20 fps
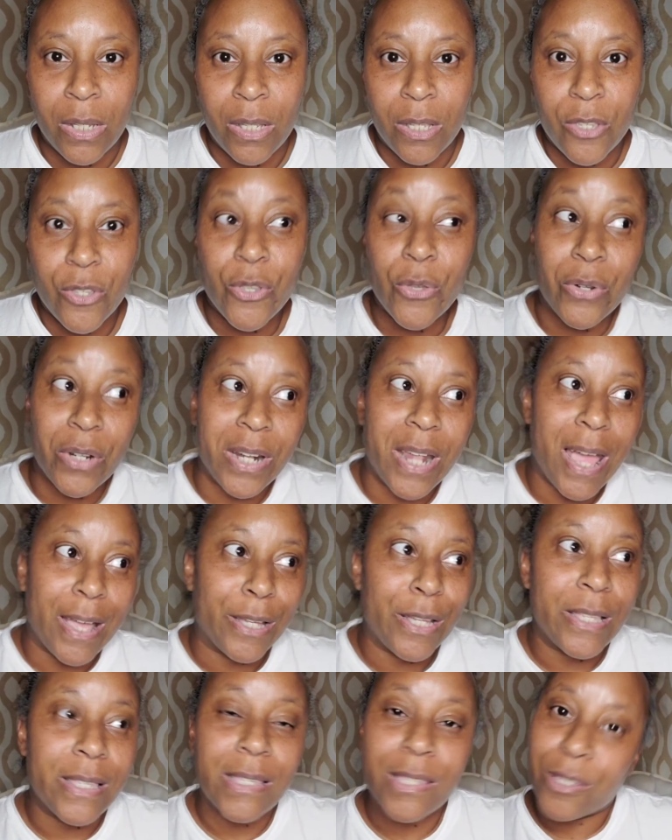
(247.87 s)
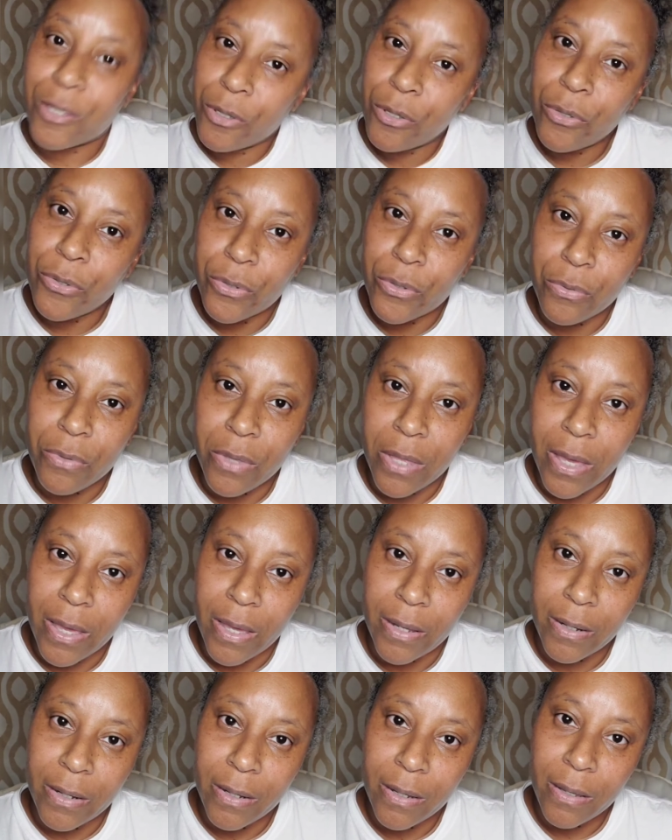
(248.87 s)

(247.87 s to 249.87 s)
so that I can still do that